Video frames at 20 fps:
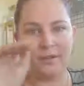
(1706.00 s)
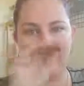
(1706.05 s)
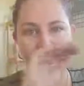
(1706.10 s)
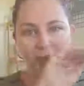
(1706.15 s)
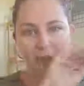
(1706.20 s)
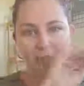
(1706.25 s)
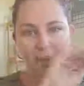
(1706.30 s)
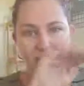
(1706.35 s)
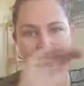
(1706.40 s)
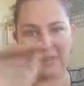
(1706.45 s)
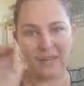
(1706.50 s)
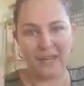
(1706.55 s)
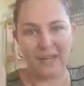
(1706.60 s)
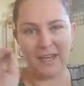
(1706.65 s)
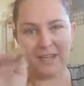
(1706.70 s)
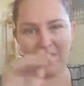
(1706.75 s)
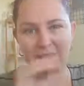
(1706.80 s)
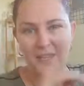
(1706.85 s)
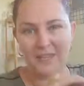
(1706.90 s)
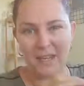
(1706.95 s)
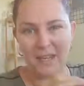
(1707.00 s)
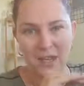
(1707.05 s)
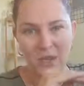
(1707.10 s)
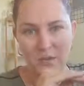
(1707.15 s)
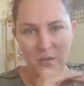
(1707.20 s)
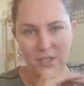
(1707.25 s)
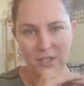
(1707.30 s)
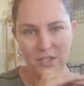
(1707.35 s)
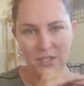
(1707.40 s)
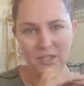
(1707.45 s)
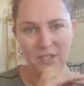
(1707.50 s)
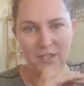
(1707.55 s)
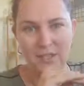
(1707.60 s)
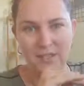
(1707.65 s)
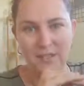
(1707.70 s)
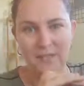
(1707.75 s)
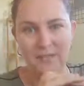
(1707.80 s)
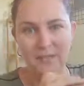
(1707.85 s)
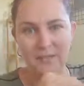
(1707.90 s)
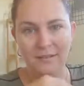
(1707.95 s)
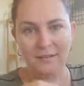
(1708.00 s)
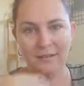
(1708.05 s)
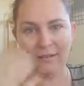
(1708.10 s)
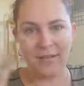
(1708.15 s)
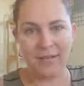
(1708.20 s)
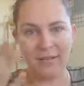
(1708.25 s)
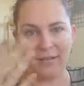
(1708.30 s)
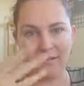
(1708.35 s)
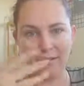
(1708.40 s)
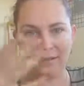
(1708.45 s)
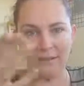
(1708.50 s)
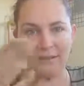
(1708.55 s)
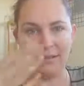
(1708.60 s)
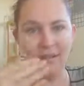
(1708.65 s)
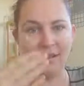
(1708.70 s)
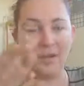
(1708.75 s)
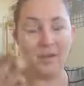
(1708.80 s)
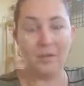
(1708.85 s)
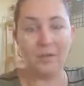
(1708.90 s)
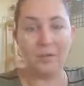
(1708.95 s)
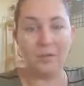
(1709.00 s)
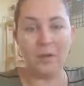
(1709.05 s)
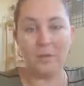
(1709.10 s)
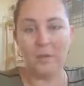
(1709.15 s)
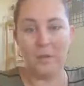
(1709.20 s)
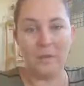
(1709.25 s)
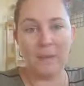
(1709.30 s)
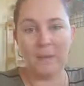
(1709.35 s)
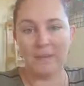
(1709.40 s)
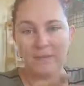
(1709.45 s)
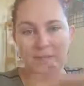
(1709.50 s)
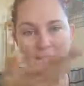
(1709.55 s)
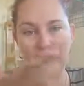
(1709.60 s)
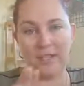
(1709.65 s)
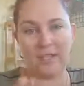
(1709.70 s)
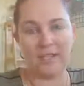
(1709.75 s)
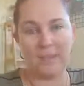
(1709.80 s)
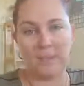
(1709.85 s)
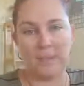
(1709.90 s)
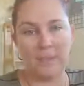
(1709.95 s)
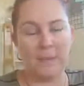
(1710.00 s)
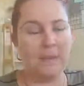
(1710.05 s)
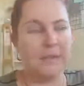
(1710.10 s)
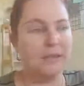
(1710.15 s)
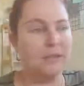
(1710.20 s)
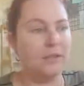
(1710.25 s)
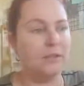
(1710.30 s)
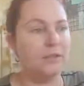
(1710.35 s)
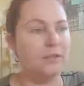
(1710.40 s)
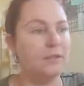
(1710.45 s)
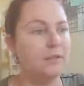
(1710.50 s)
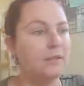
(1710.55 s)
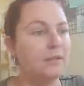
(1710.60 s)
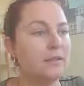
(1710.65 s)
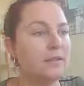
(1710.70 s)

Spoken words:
that probably answers that question there, that there won't be a penalty, they just won't pay you